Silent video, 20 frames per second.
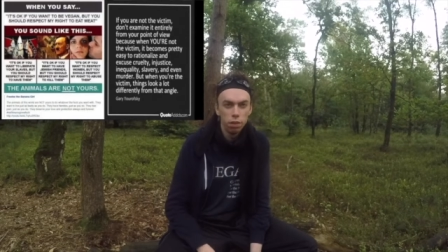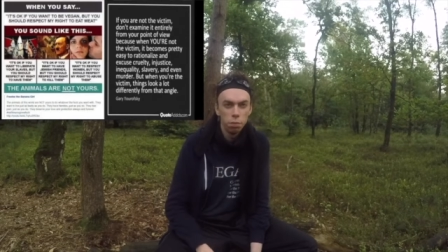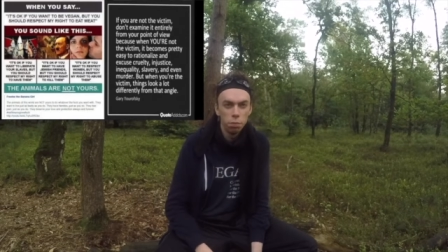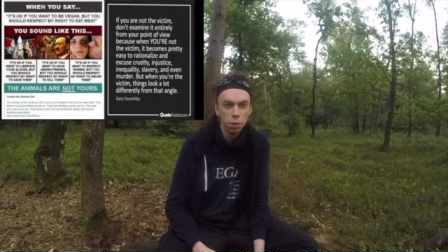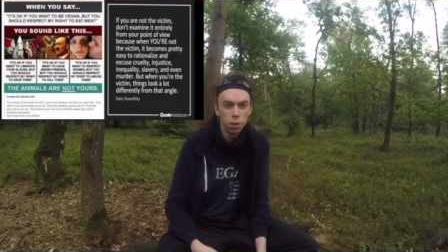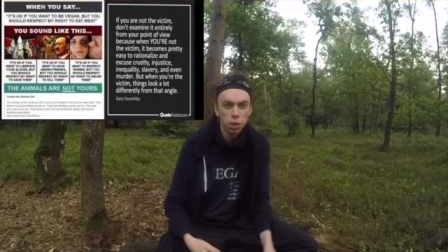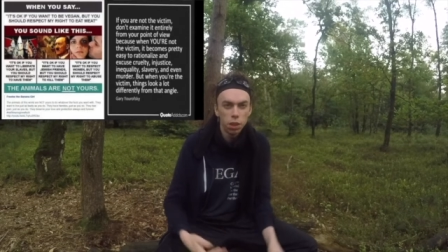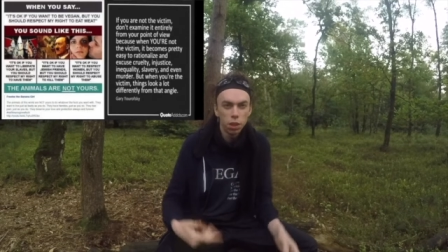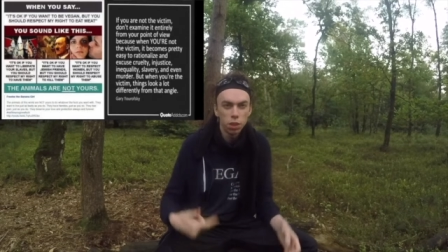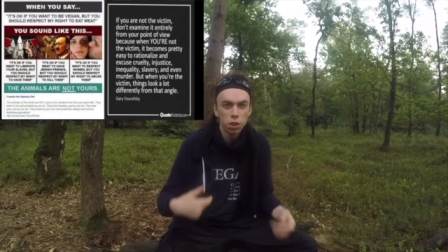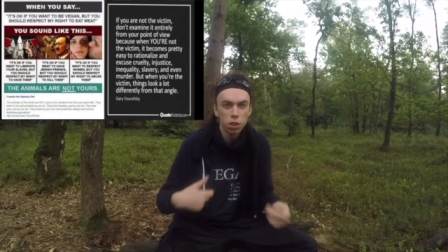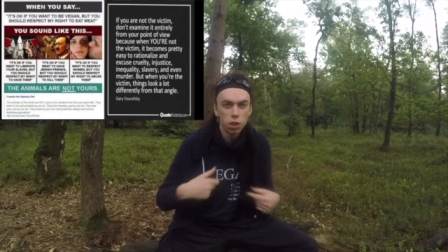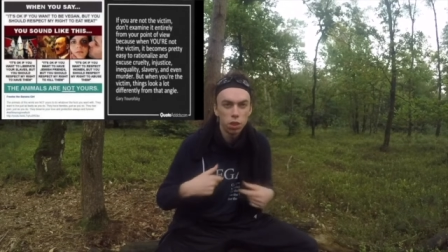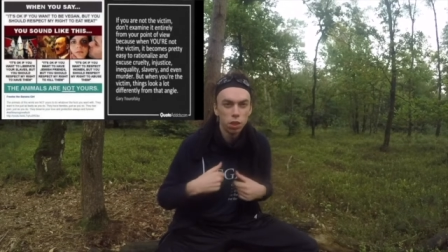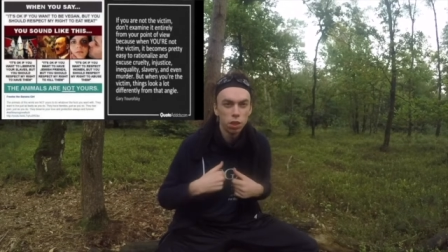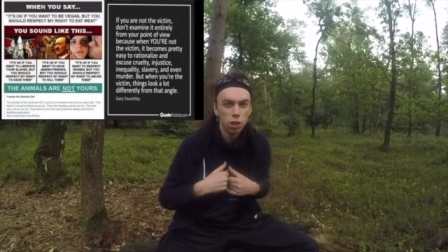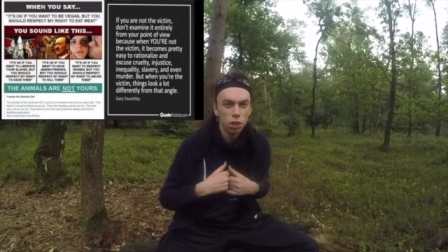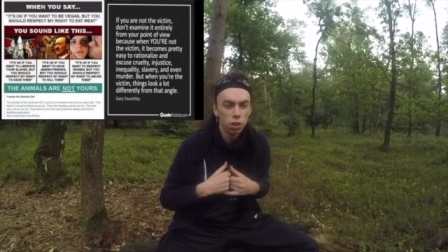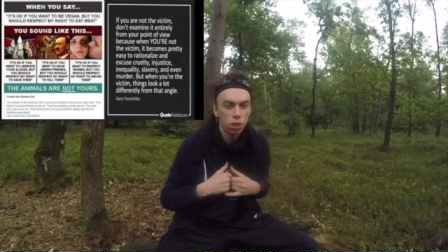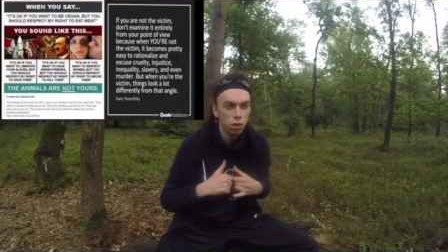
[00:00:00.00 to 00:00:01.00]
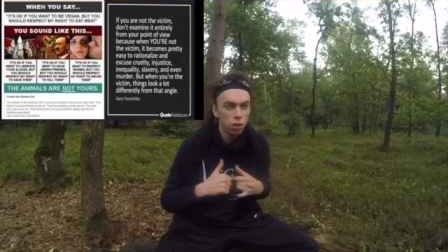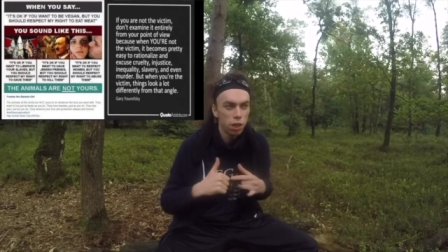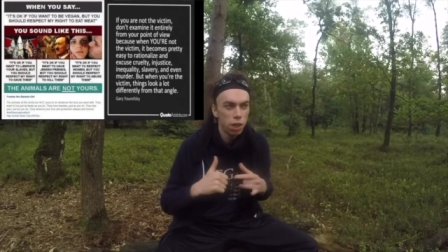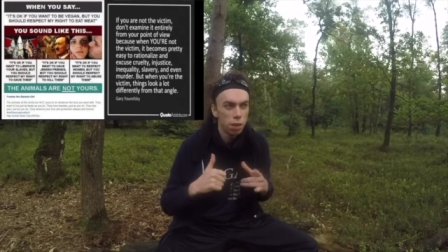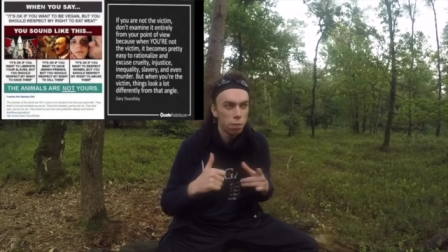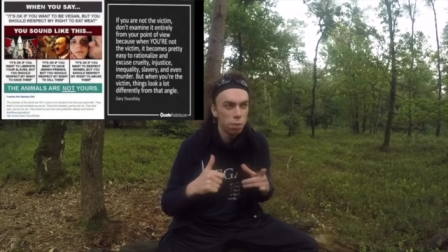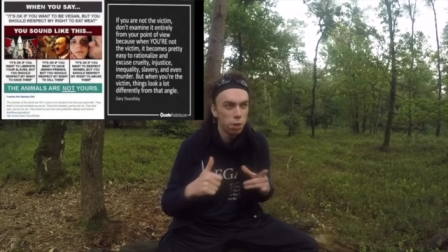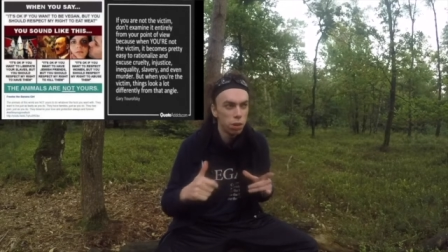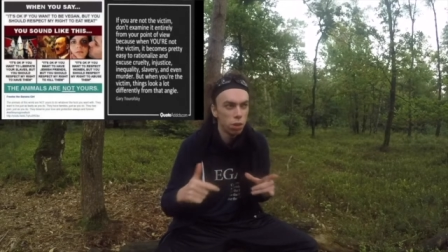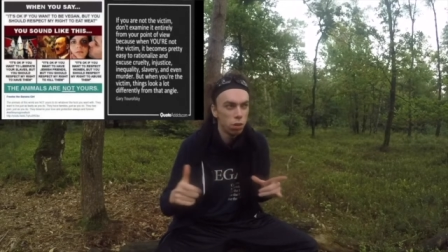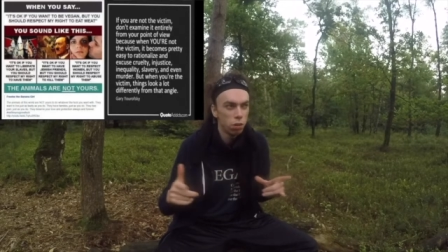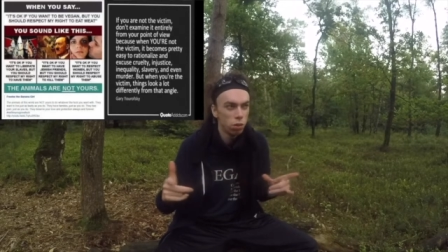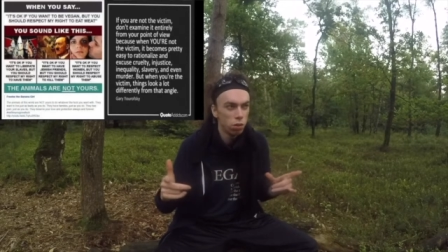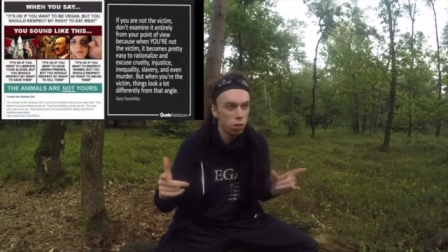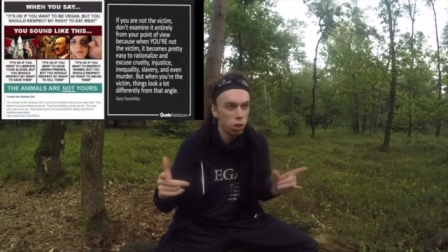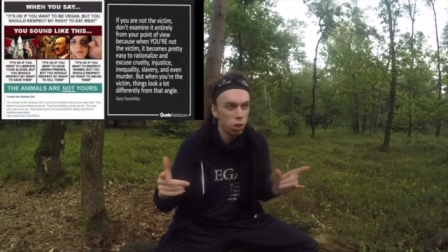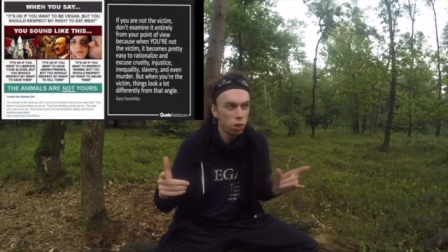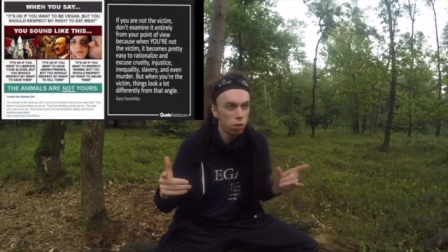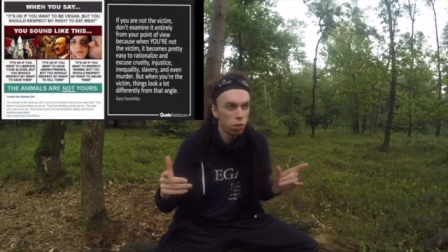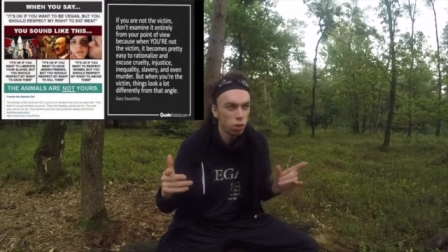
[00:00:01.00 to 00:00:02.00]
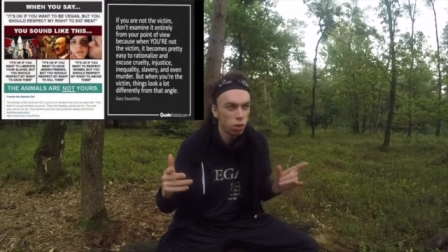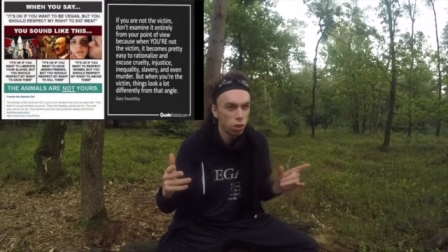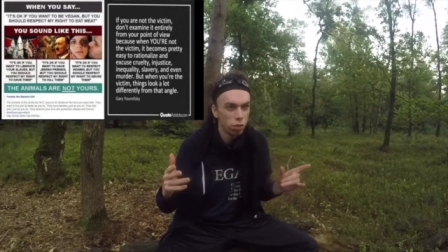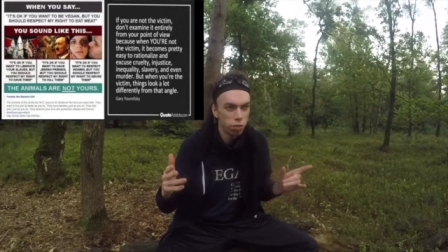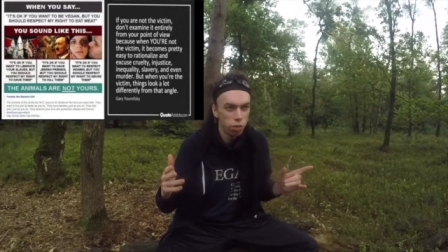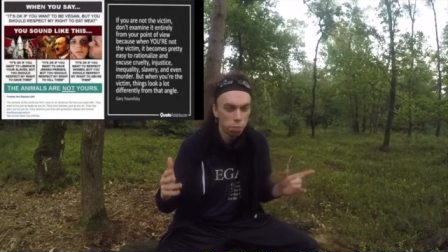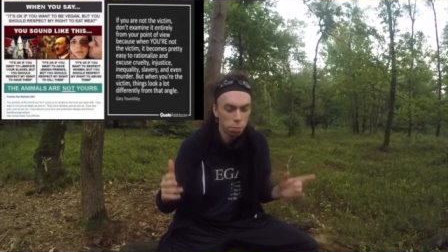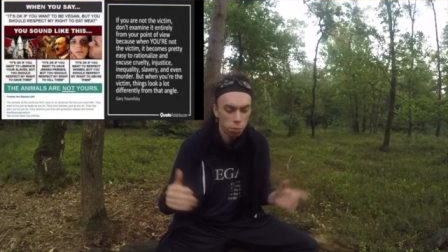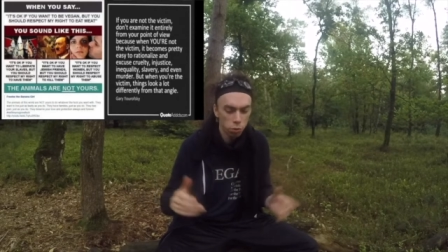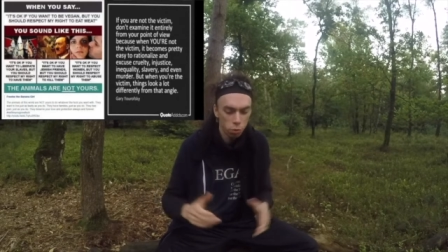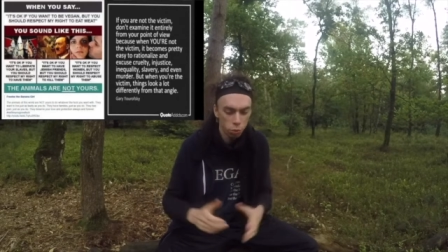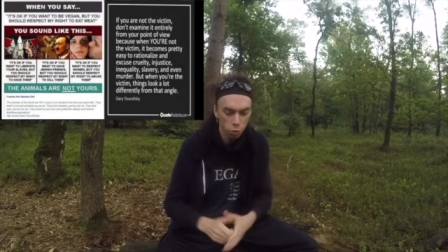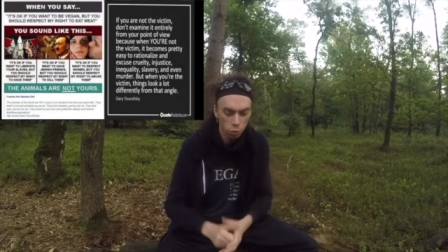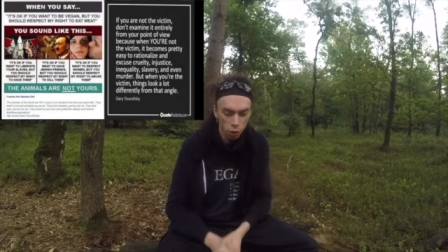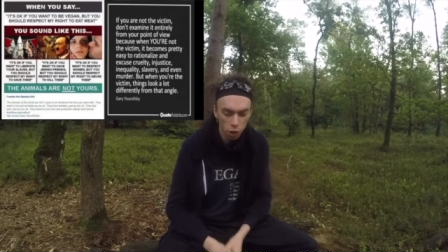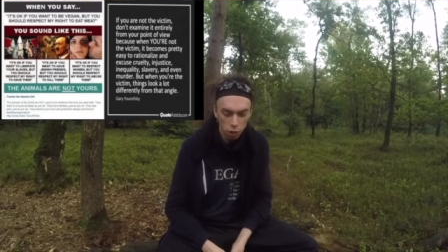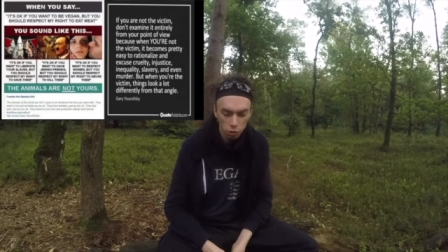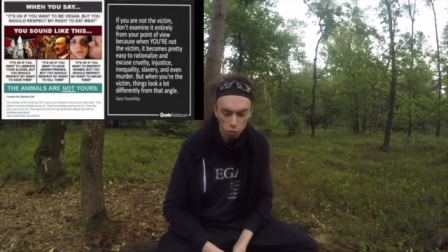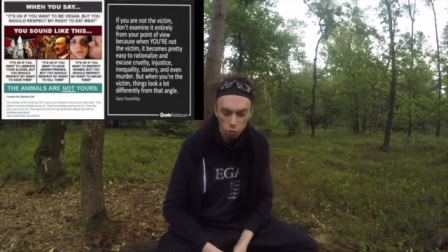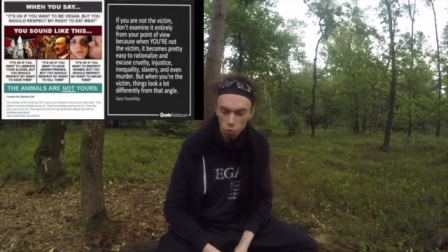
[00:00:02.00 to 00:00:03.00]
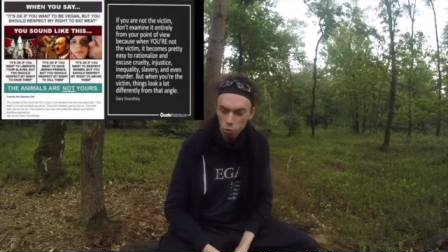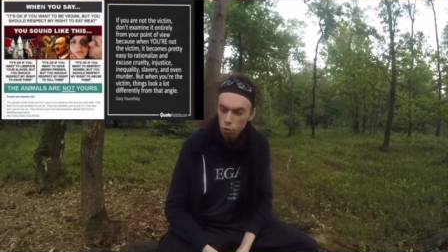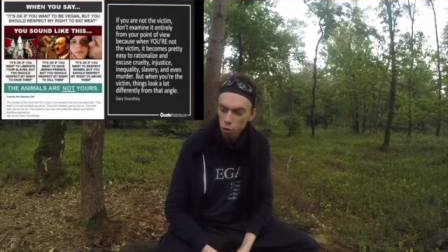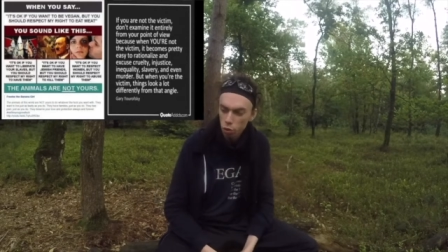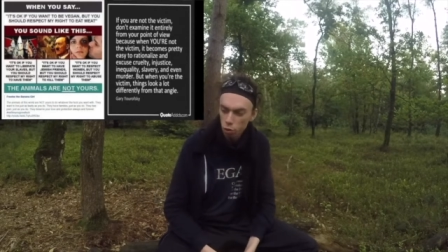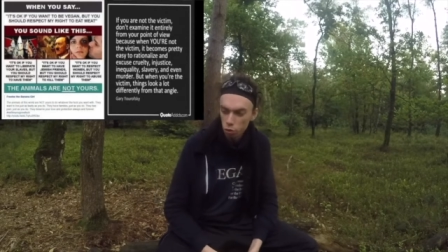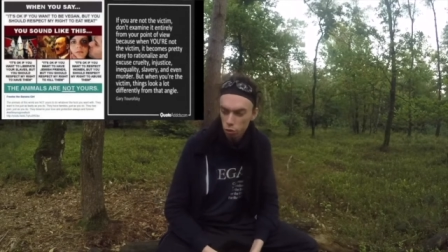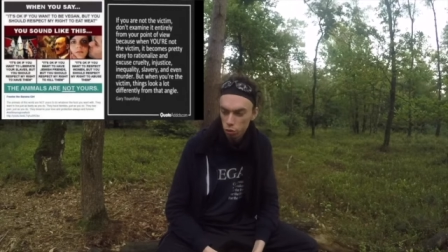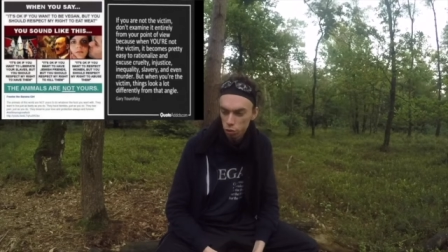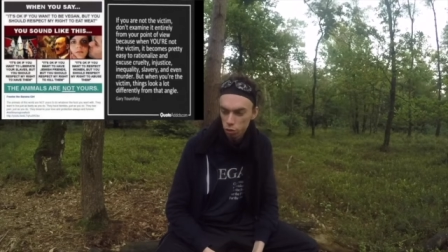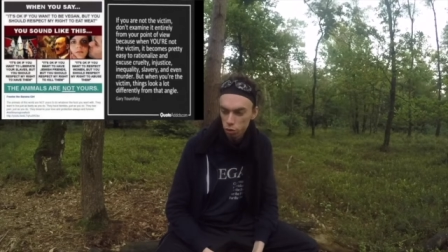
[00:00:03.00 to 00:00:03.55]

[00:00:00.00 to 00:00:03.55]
Because you claim that you know the difference between right and wrong.